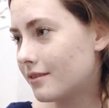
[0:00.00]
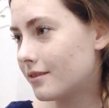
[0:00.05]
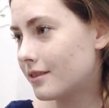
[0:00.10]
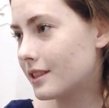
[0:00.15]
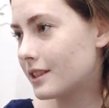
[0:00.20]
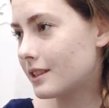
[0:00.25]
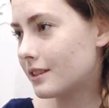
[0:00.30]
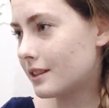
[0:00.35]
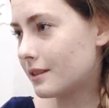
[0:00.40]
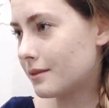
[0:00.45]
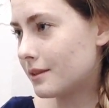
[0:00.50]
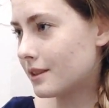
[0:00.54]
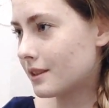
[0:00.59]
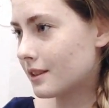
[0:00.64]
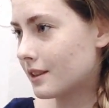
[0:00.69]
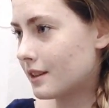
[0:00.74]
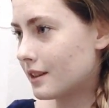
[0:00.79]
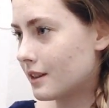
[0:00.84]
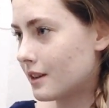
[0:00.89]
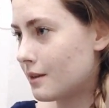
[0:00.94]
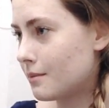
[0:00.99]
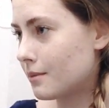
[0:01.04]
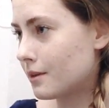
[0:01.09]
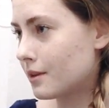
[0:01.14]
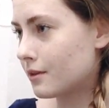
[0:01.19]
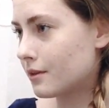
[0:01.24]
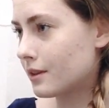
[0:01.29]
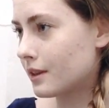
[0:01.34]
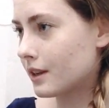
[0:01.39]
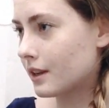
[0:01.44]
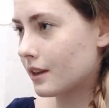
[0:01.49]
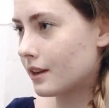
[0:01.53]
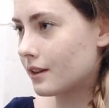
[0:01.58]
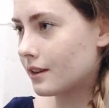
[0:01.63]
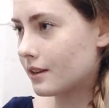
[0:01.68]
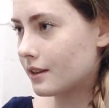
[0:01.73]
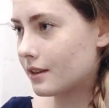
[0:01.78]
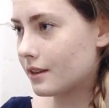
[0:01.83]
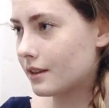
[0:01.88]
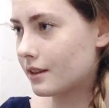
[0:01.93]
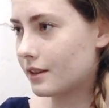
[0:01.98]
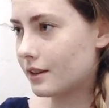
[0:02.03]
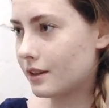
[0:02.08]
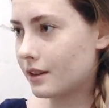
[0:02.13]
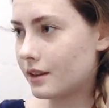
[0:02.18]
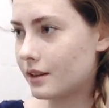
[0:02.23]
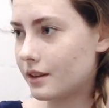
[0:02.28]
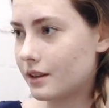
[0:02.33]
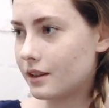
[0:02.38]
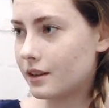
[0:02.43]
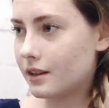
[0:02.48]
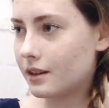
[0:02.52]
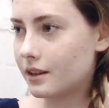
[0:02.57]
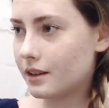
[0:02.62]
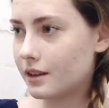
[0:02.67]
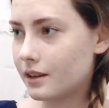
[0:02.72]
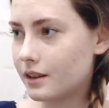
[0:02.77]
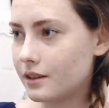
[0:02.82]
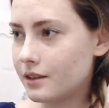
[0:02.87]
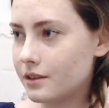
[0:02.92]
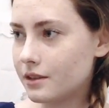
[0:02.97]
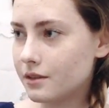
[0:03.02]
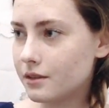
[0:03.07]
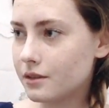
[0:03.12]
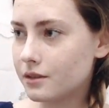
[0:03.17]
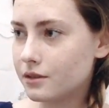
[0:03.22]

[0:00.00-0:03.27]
So I'm just gonna keep going under,